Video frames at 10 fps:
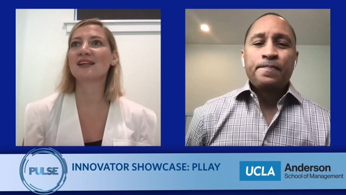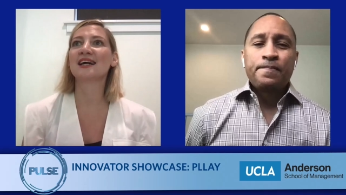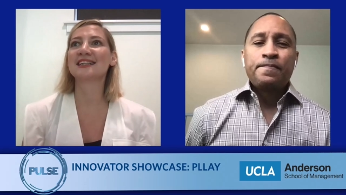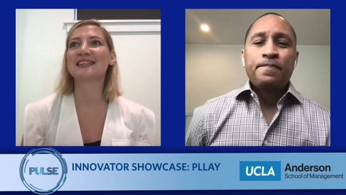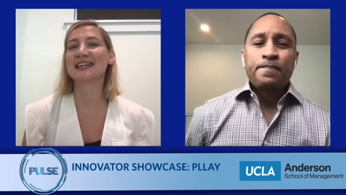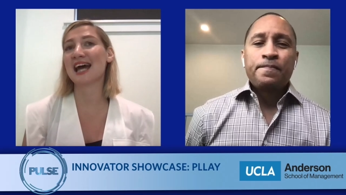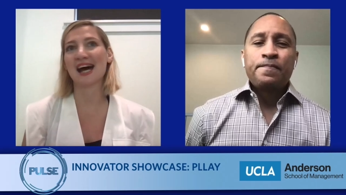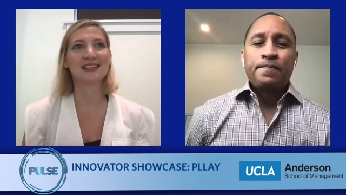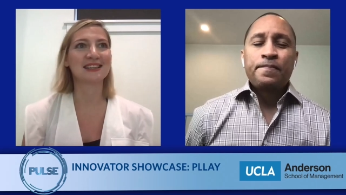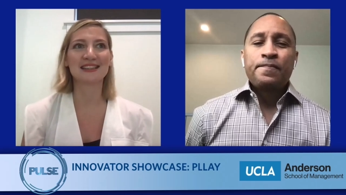Speaker 1: us
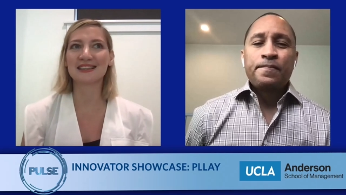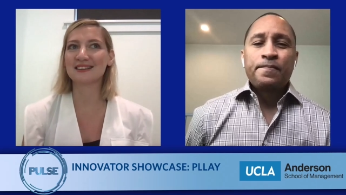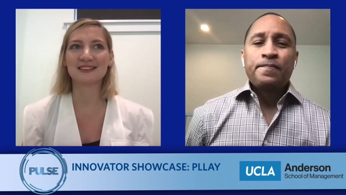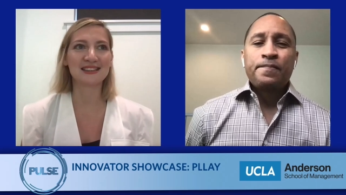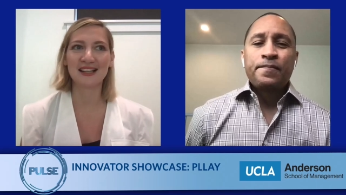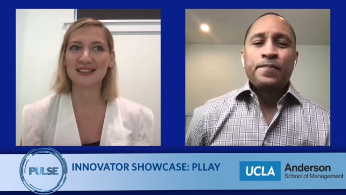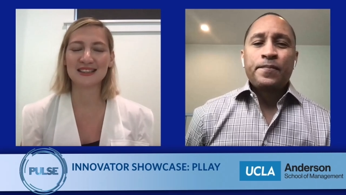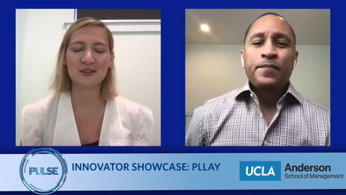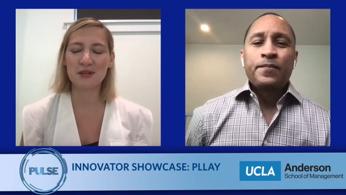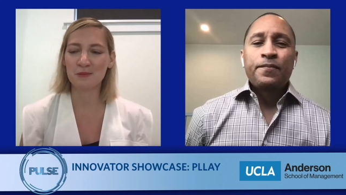a
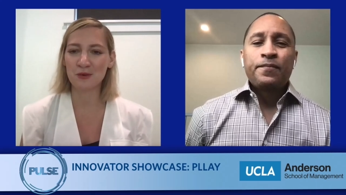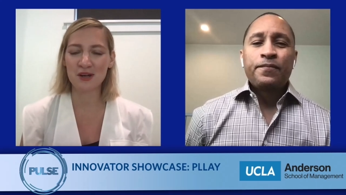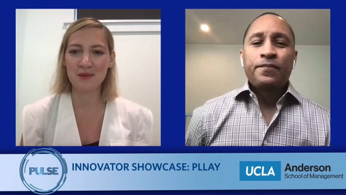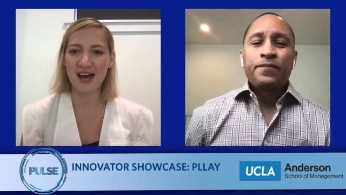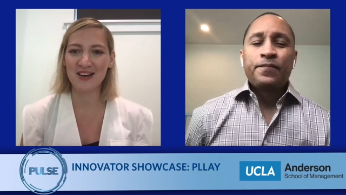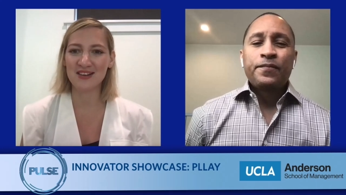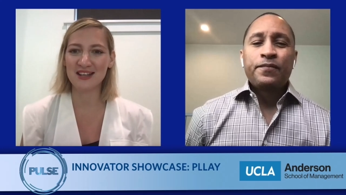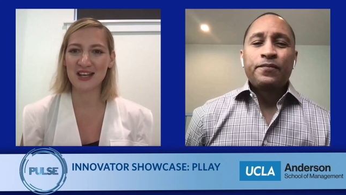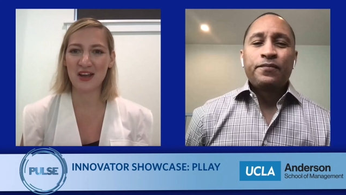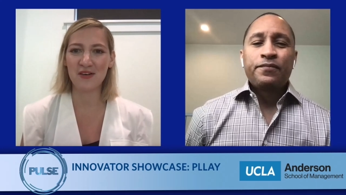little bit more about,
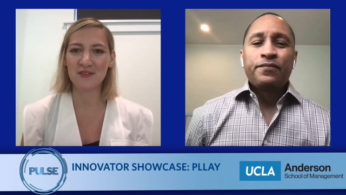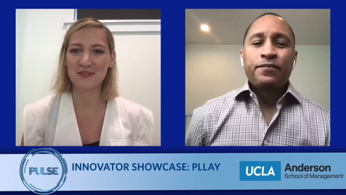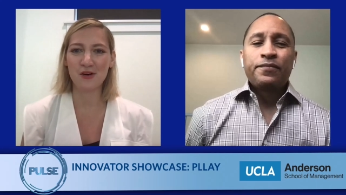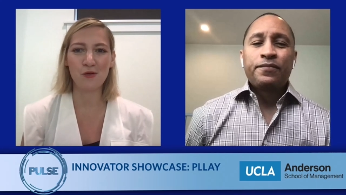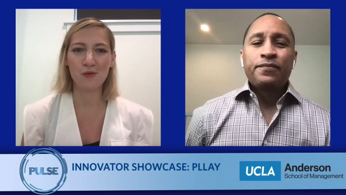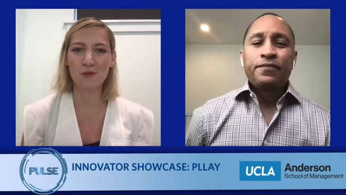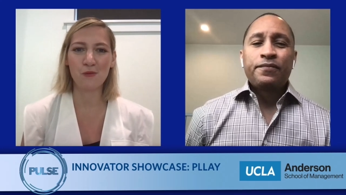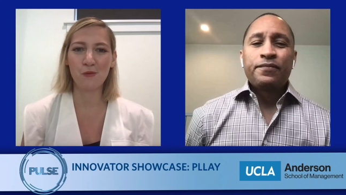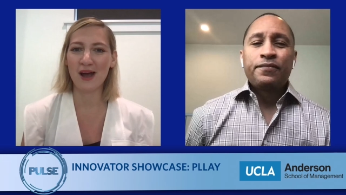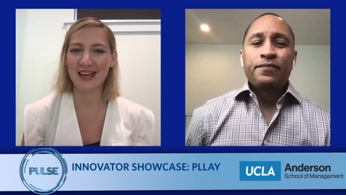you know,
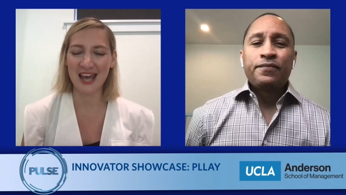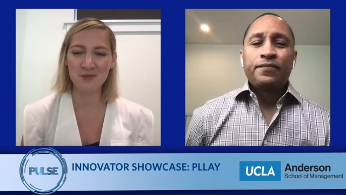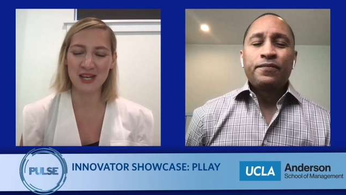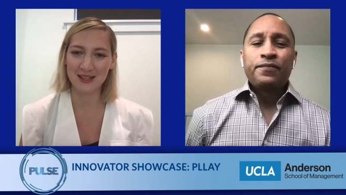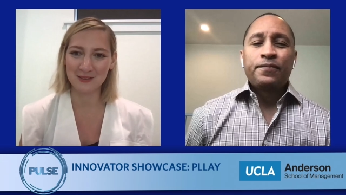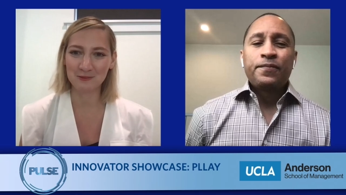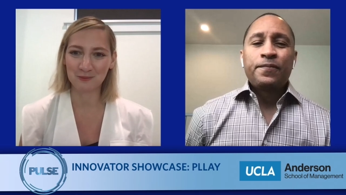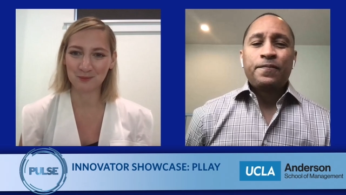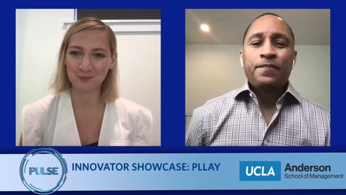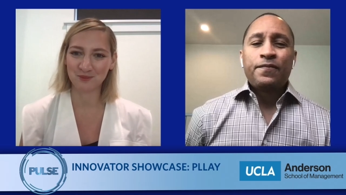why gaming?
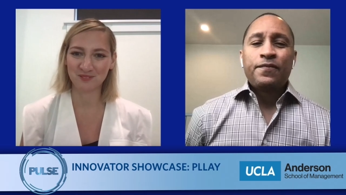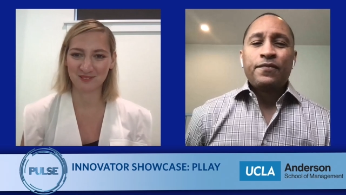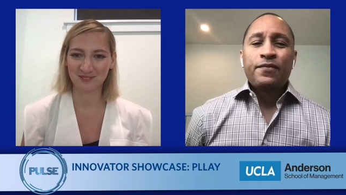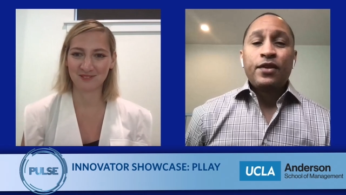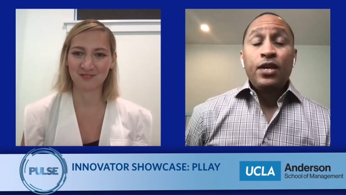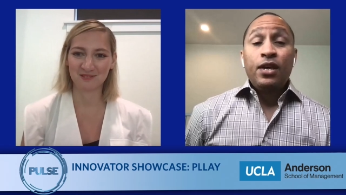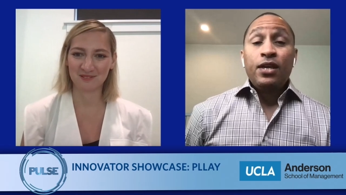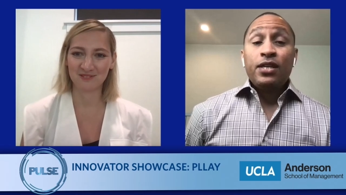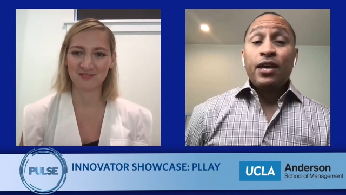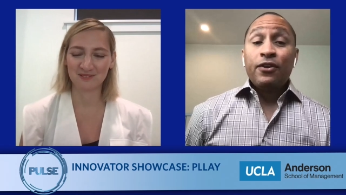
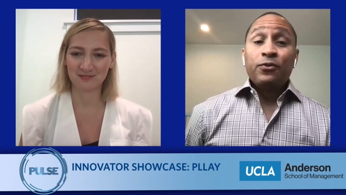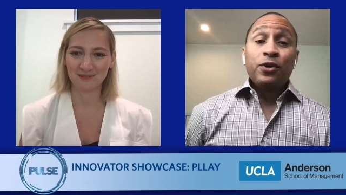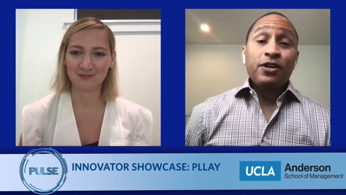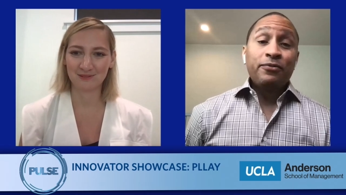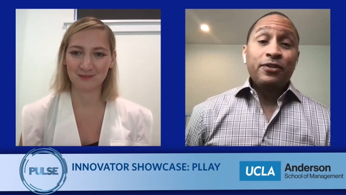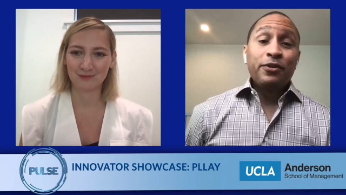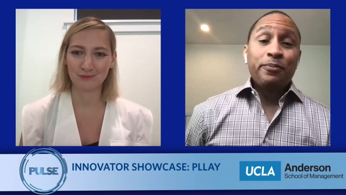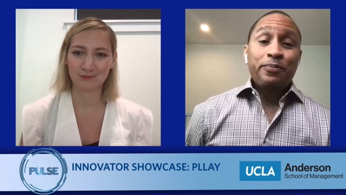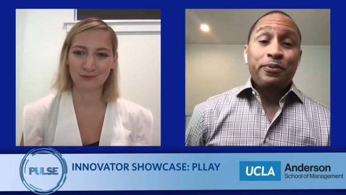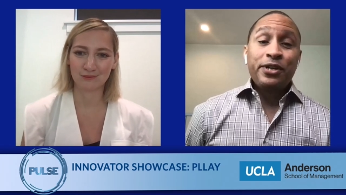
Speaker 2: Yeah, well, you know,
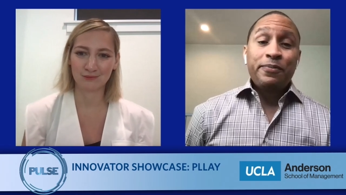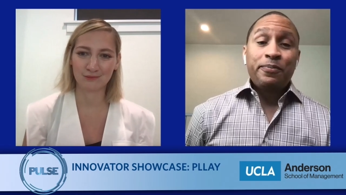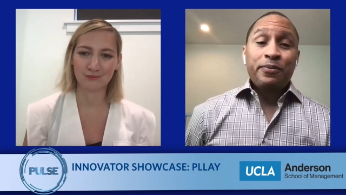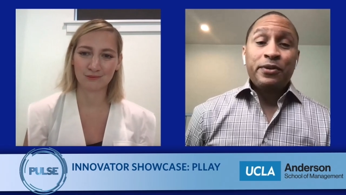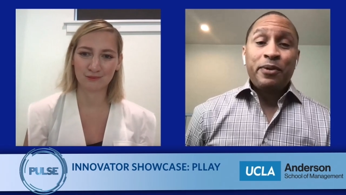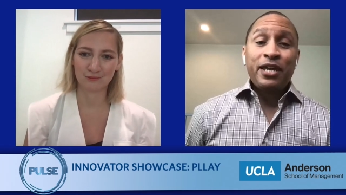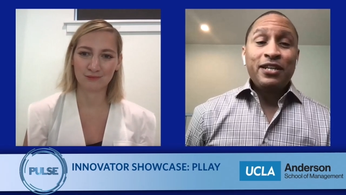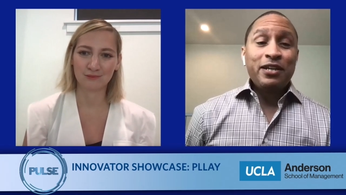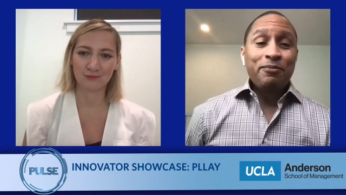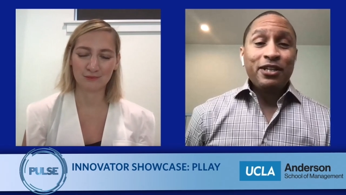
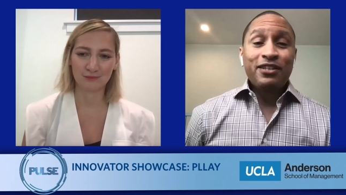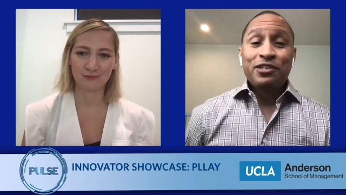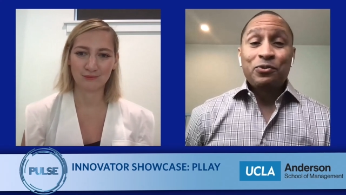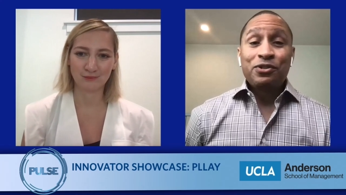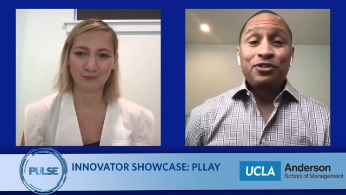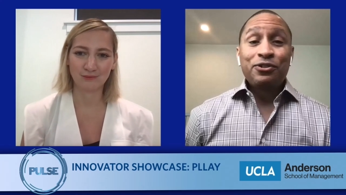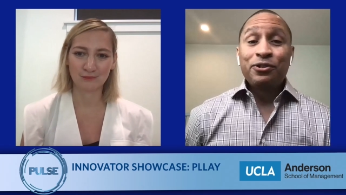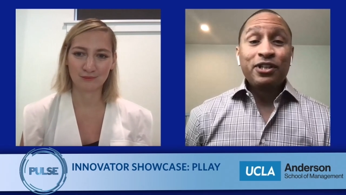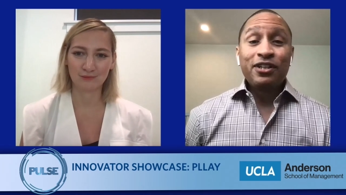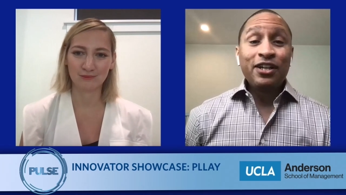pre-pandemic, this was
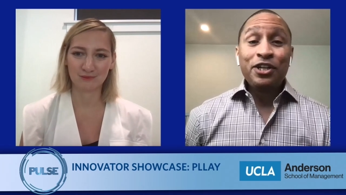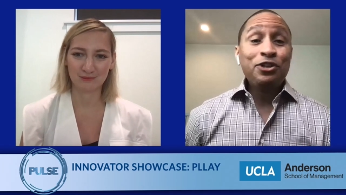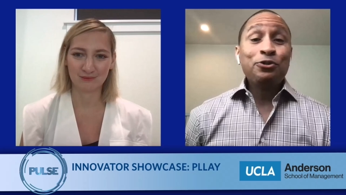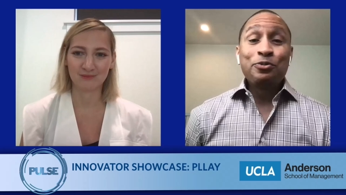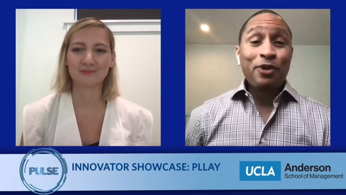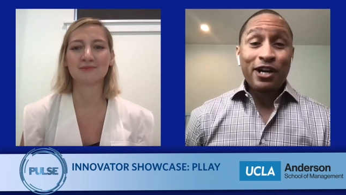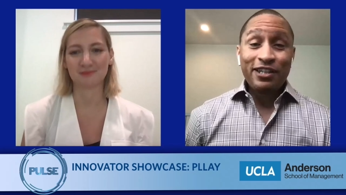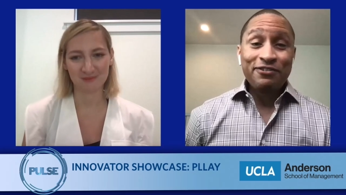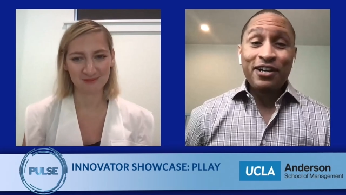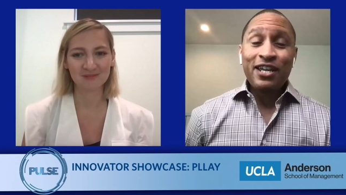still a huge
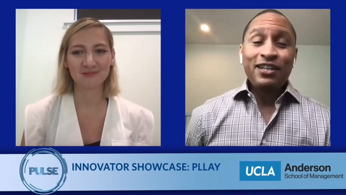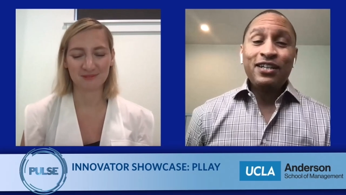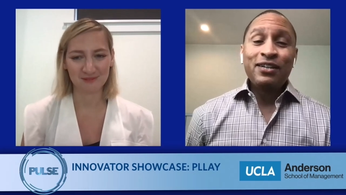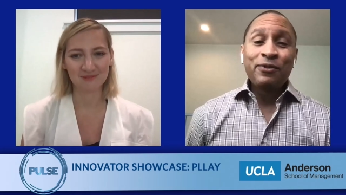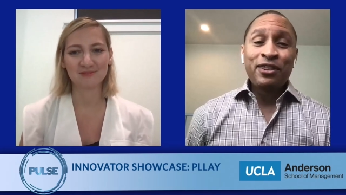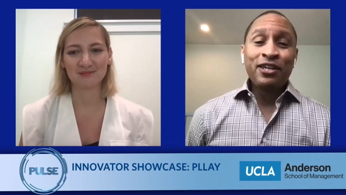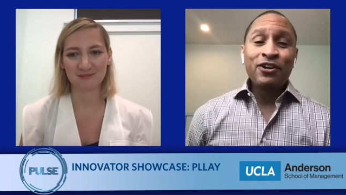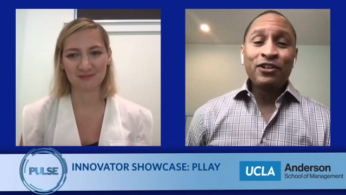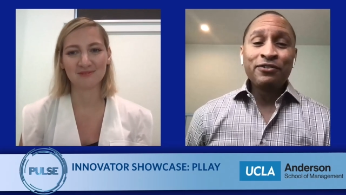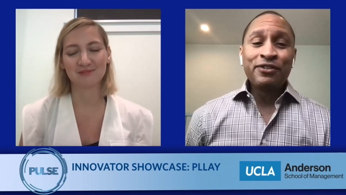market, right? I
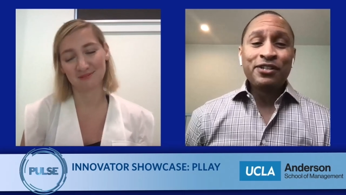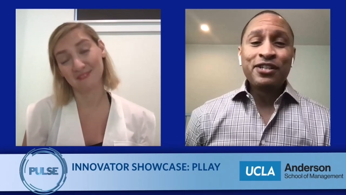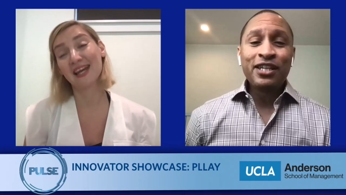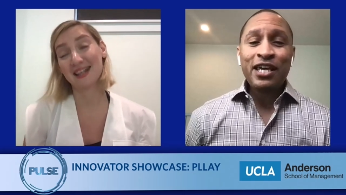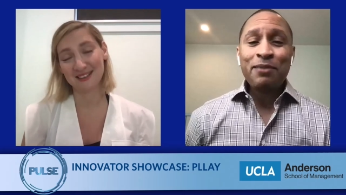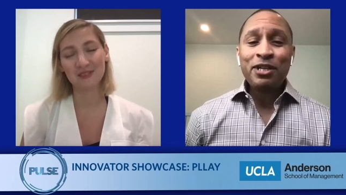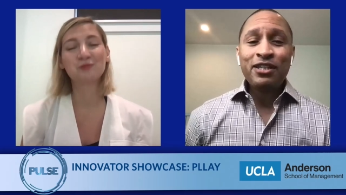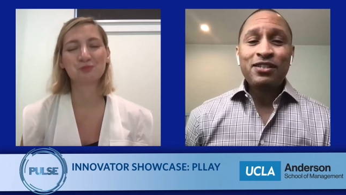think all of us in gaming